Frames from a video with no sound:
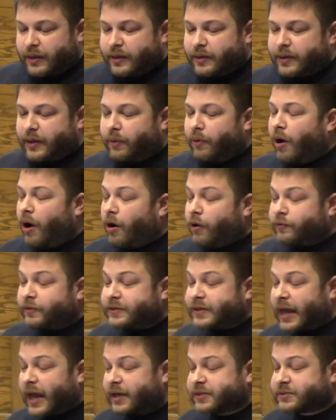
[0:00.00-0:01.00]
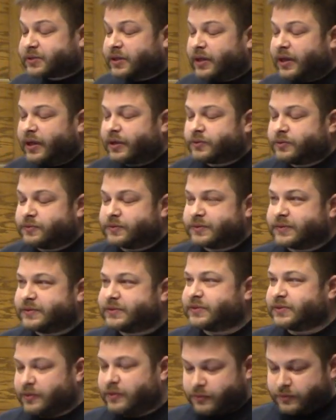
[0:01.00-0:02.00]
Now all the tax collectors and
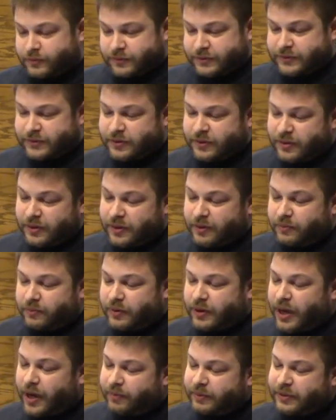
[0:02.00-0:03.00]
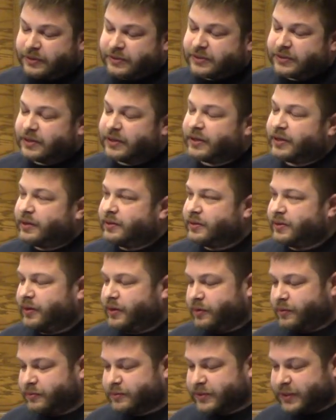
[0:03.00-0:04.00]
sinners were coming
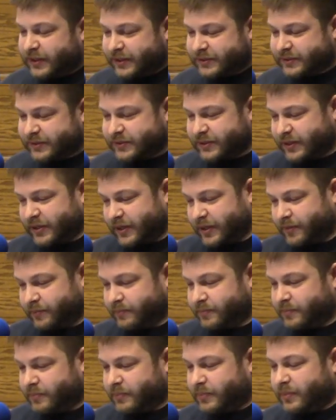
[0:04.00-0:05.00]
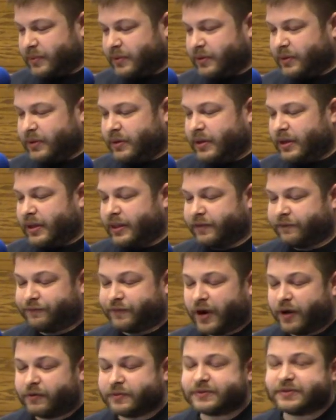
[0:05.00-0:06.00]
near to listen to him. And the
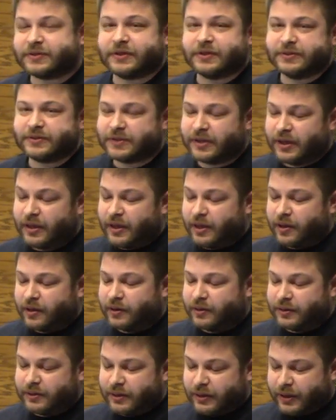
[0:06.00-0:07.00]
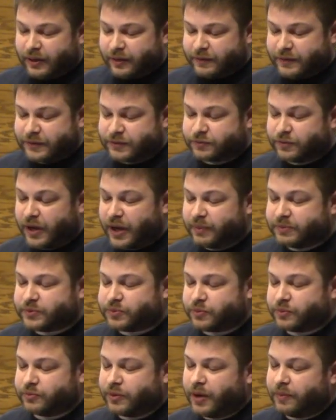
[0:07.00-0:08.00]
Pharisees and the scribes were
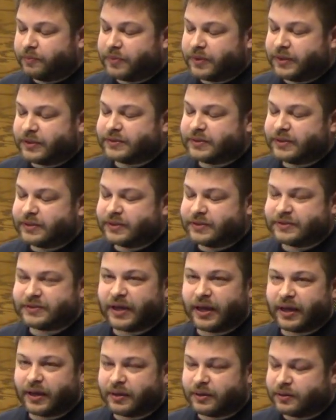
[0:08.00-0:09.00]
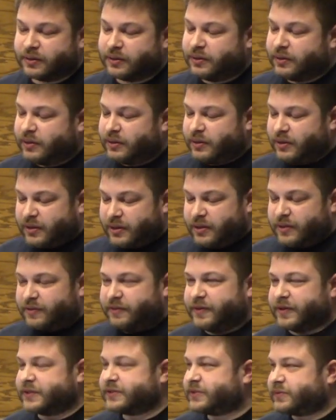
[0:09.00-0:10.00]
grumbling and saying,
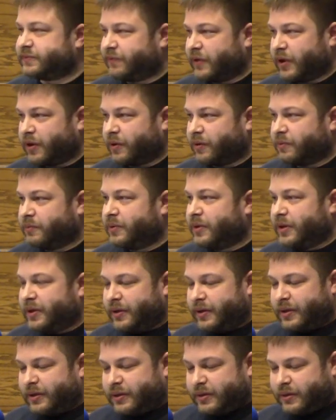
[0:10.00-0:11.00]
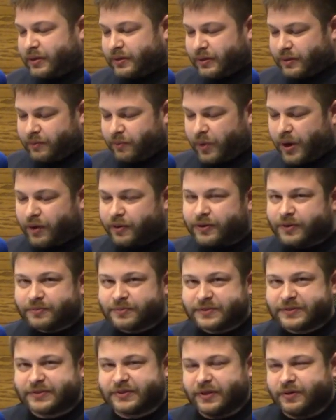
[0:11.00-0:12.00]
"This fellow
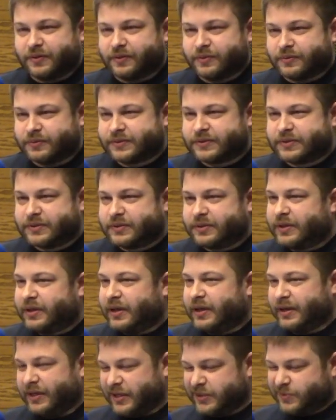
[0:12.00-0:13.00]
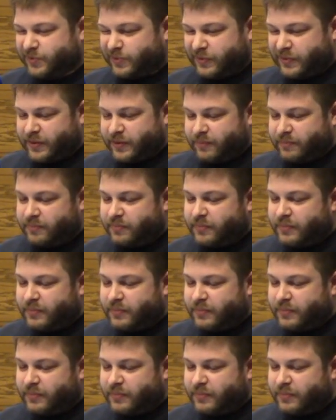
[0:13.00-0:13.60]
welcomes sinners and eats with them."